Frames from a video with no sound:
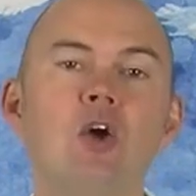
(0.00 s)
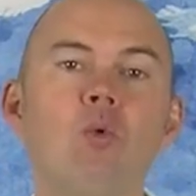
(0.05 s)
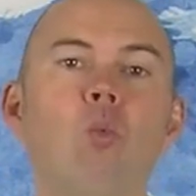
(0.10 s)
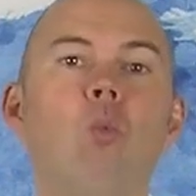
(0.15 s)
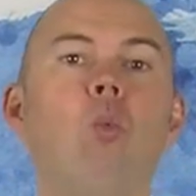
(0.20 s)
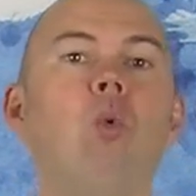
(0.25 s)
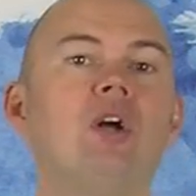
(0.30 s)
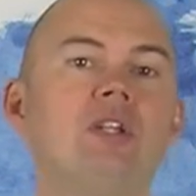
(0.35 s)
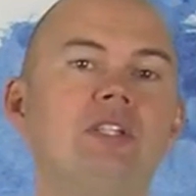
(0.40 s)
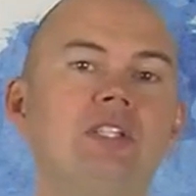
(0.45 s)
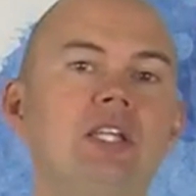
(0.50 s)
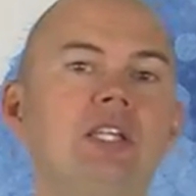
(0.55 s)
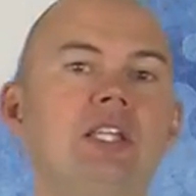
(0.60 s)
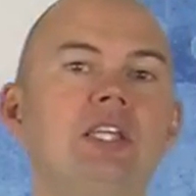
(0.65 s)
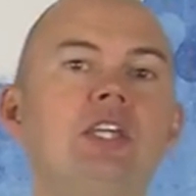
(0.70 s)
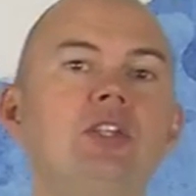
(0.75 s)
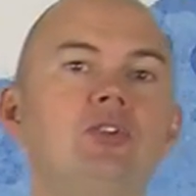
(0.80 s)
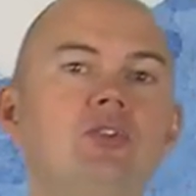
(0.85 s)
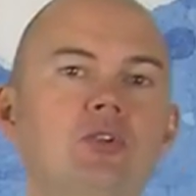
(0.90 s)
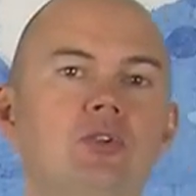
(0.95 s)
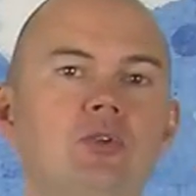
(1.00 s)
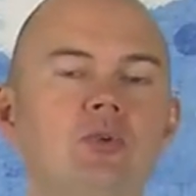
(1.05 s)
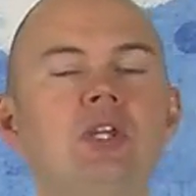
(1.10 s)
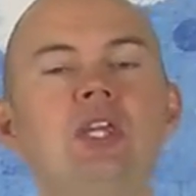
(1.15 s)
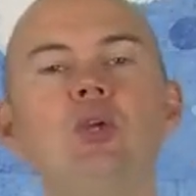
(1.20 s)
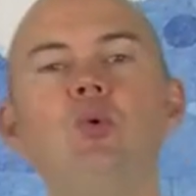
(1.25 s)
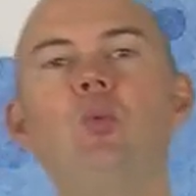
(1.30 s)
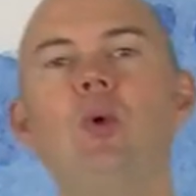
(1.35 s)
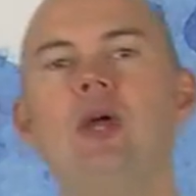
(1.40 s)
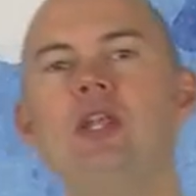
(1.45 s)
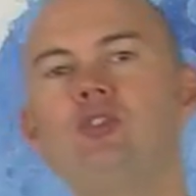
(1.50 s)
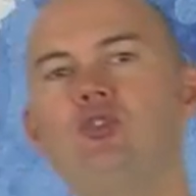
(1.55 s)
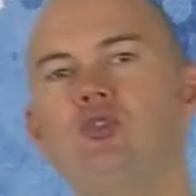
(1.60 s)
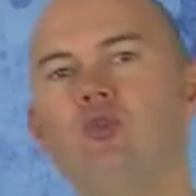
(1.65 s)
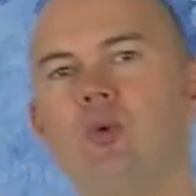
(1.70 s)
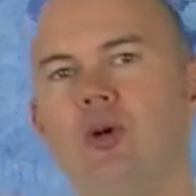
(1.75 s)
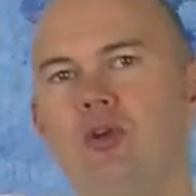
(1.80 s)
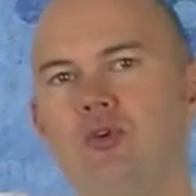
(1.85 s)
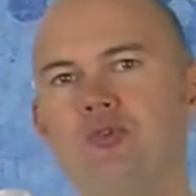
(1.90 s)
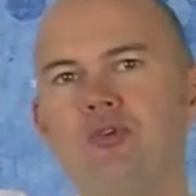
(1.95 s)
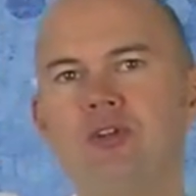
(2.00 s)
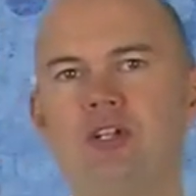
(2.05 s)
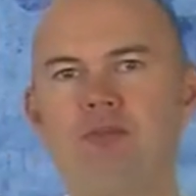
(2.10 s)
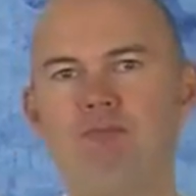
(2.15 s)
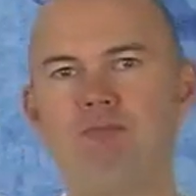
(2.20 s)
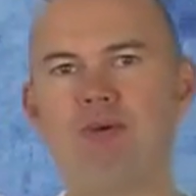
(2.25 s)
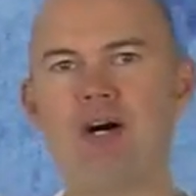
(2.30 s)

What did he do? He went to a Lutheran